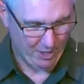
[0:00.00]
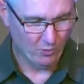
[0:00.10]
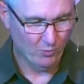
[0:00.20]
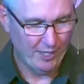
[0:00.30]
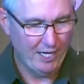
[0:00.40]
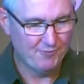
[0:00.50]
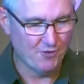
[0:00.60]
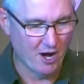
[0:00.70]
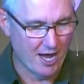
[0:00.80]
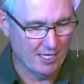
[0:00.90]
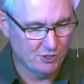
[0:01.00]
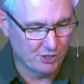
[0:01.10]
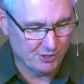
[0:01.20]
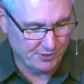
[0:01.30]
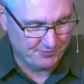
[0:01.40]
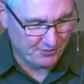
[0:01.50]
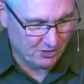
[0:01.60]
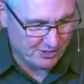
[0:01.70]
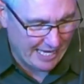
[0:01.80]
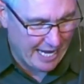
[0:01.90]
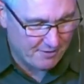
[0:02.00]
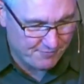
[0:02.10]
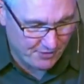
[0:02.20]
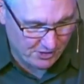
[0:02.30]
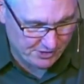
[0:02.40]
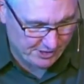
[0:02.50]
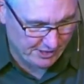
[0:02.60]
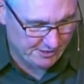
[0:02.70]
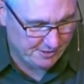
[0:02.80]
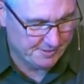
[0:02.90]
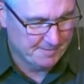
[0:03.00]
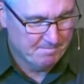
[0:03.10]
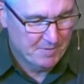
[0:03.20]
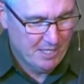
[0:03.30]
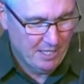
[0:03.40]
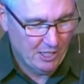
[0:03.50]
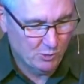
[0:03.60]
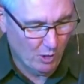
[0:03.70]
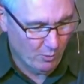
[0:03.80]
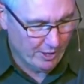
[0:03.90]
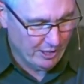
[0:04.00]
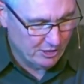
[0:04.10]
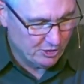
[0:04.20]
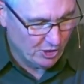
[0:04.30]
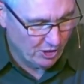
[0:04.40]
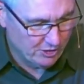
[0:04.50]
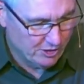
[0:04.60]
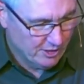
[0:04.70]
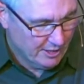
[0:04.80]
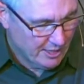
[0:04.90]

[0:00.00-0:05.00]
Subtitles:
I want to read for us just the first 8 verses is what we're going to start